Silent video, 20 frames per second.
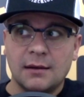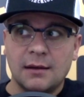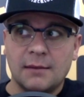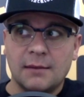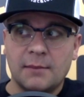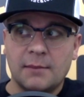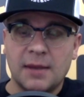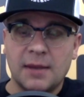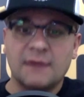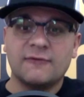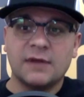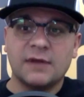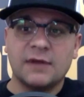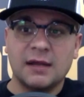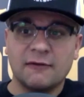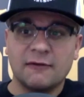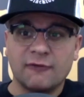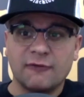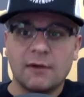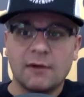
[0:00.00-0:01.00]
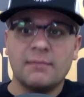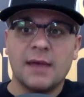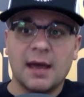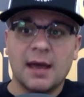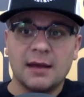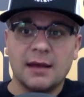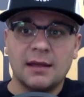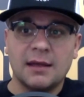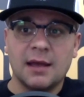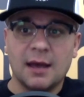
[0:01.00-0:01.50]
benefiting from
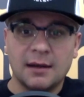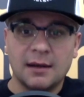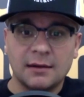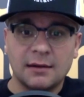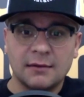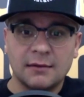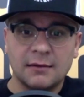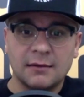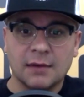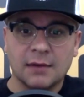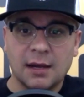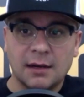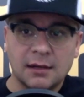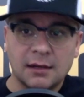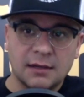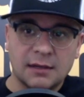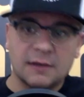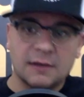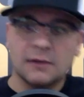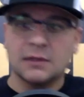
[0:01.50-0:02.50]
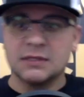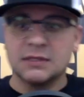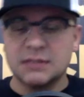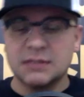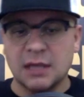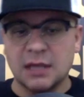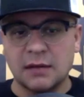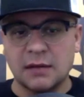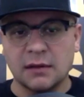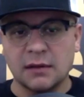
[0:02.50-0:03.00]
that yet right until it's
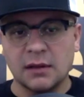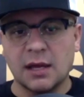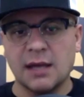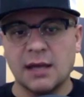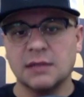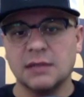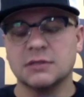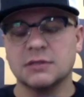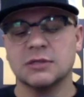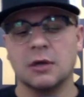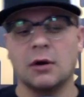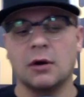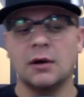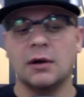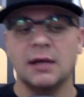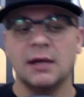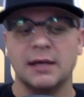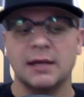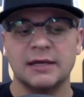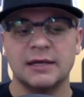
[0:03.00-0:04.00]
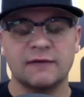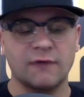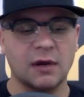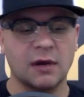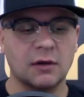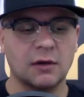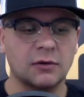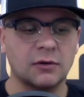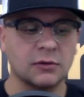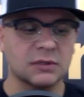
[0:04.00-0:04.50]
down the line so it's
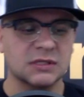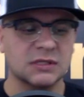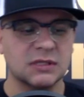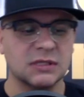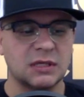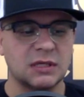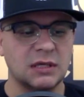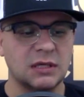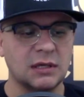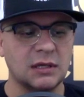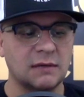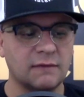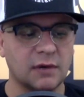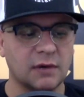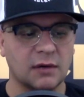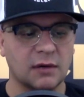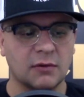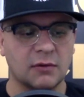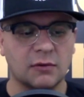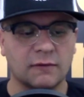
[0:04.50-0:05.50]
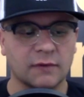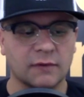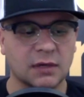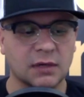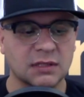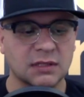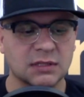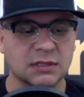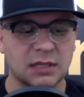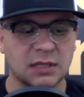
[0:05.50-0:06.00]
very cool to see and very cool for
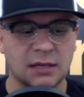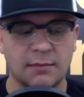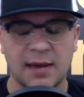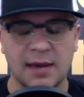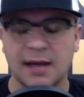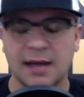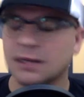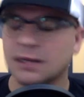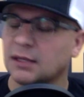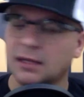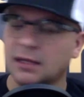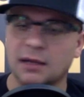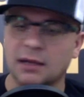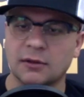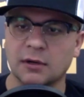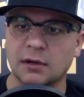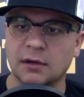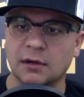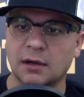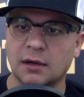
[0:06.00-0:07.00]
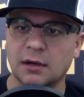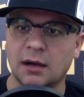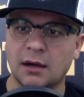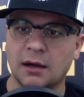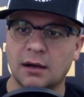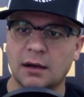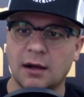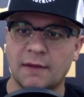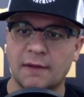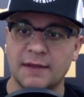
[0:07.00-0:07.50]
us to get back together uh,
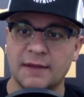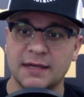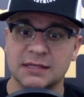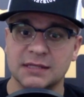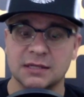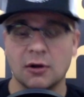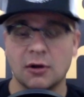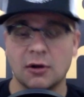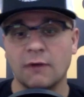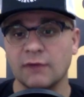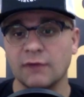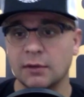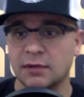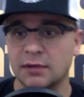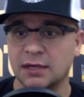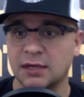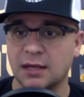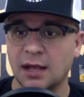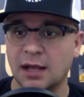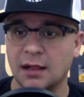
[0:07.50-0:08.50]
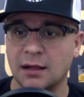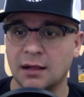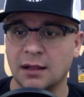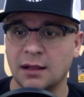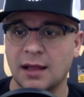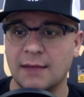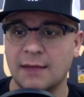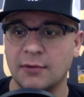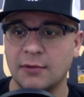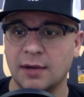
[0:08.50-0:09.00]
on this and hopefully we get to
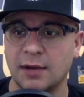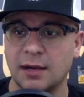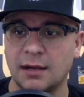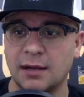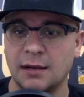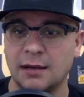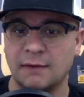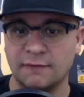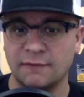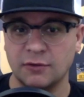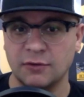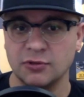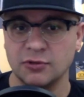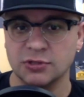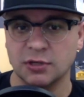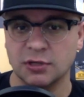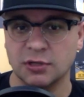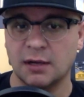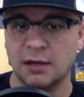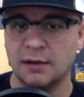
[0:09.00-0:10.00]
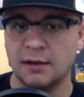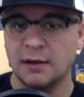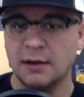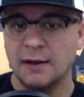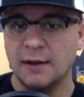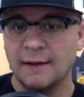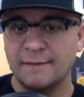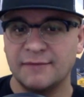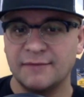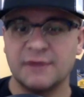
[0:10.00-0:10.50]
collaborate in the future on
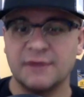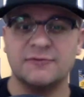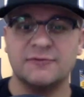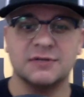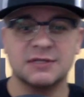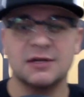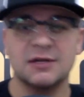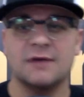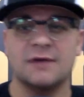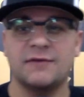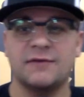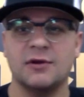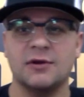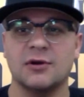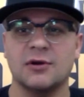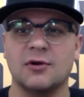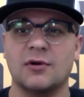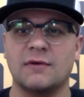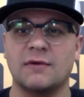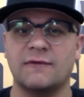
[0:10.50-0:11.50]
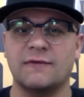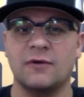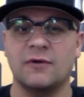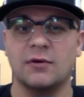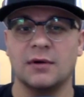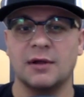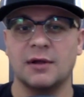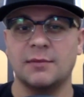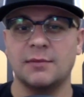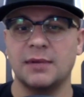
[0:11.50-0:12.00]
different stuff here going
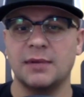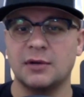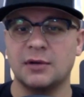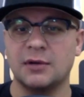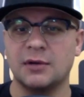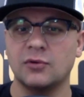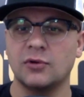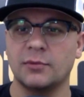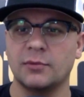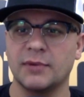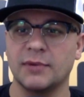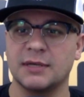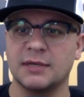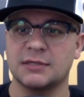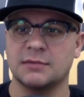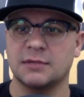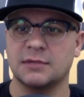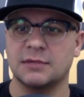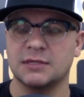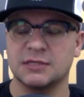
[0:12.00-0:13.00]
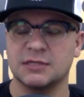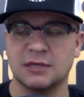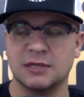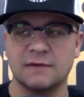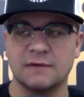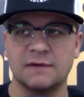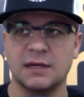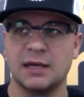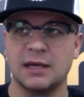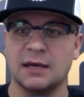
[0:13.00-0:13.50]
forward it'd be cool to bring some of this
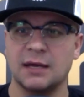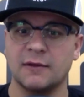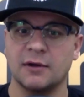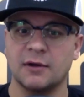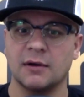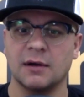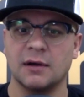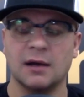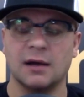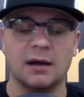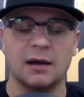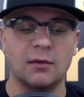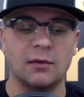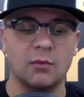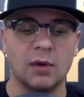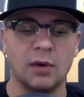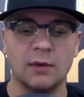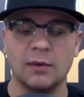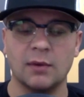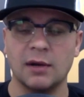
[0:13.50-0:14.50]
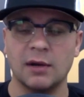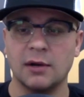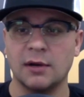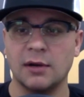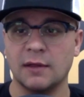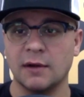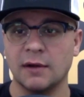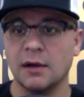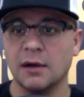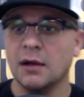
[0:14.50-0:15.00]
stuff together uh, one way or
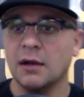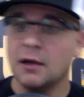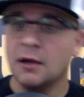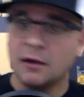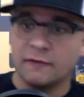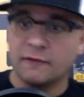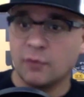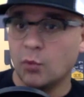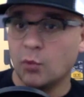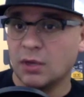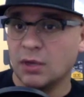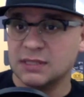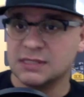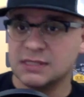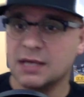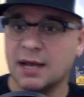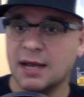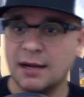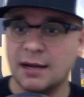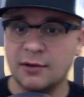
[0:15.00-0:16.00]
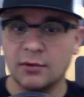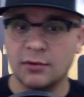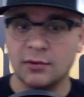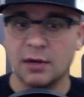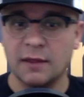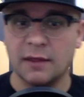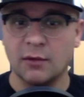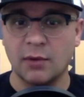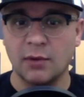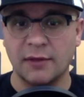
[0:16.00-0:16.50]
another from one side well,
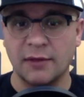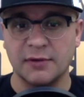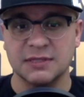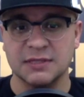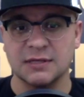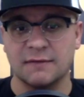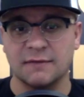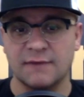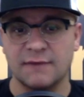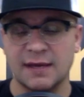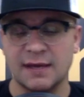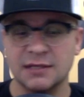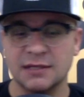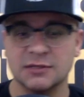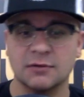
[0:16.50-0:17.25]
whether it's the events